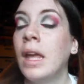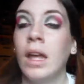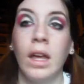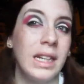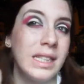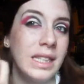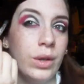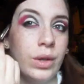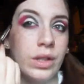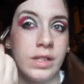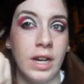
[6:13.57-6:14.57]
And so you
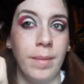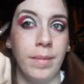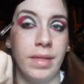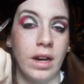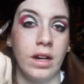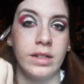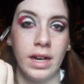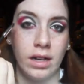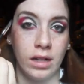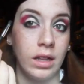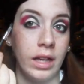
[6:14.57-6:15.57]
could stop there
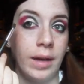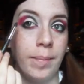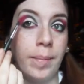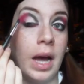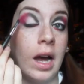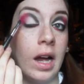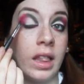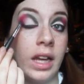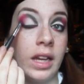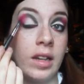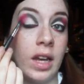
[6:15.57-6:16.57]
technically, but I
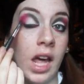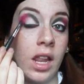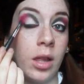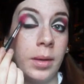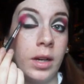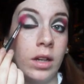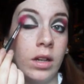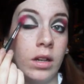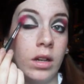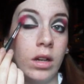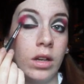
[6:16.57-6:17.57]
like to add a little bit
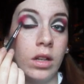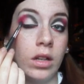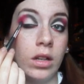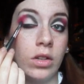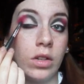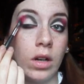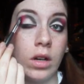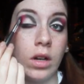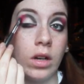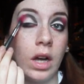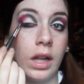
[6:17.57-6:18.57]
of
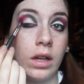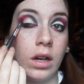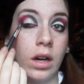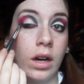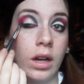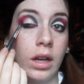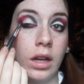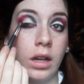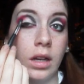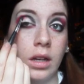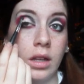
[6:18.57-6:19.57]
darker color
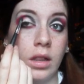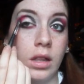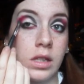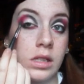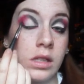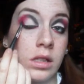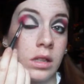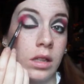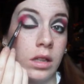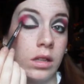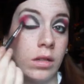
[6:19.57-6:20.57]
in this
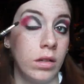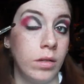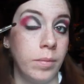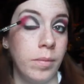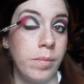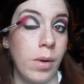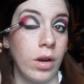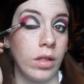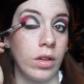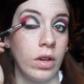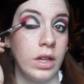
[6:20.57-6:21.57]
part of
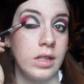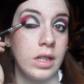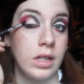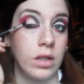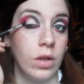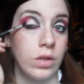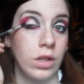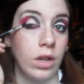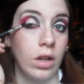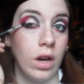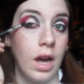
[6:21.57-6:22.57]
the crease that's closer to
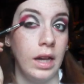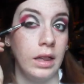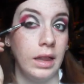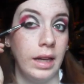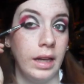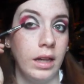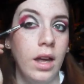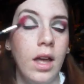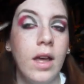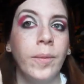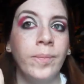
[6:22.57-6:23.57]
your eyelid
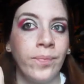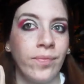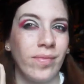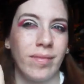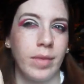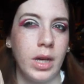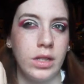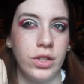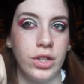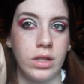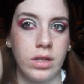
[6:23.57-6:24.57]
because it
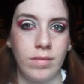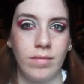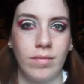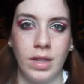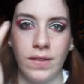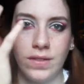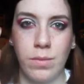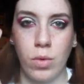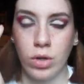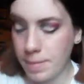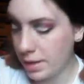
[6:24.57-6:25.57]
just gives it
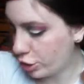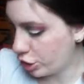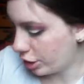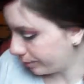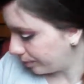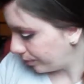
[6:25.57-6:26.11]
more dimension.